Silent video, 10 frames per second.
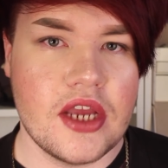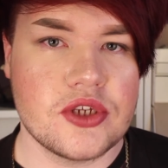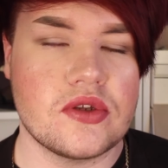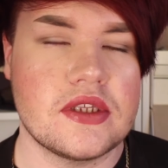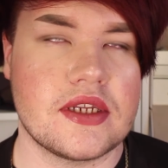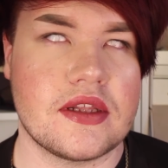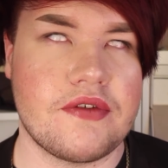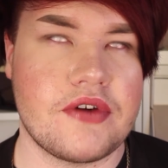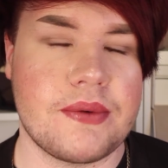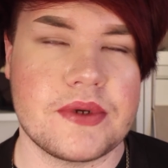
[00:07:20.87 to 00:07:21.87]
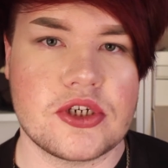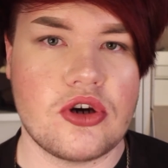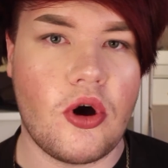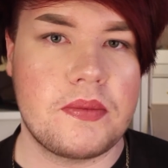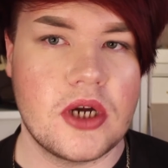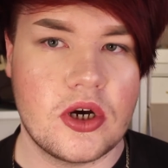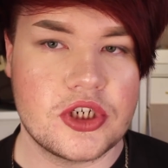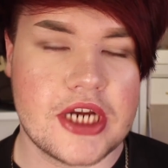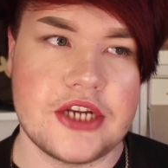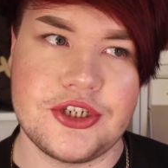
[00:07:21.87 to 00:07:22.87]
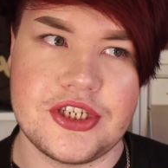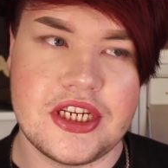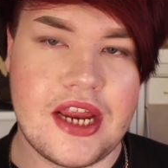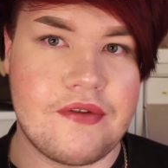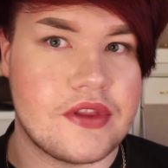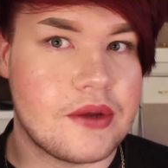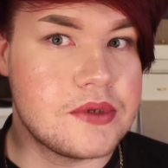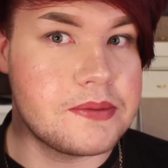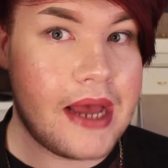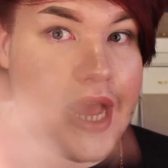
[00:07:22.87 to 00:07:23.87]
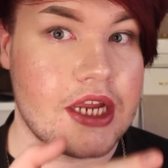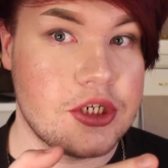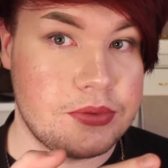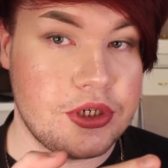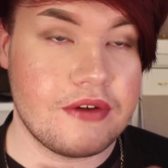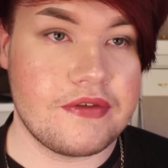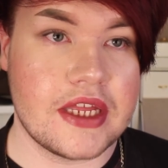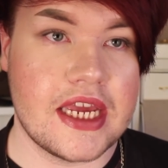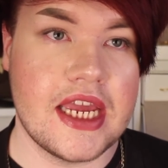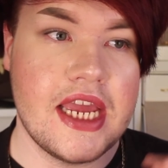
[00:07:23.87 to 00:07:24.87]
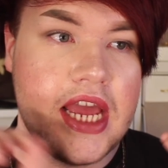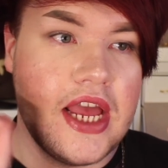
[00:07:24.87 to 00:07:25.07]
So the delivery was top notch. As you've seen, everything was packaged beautifully.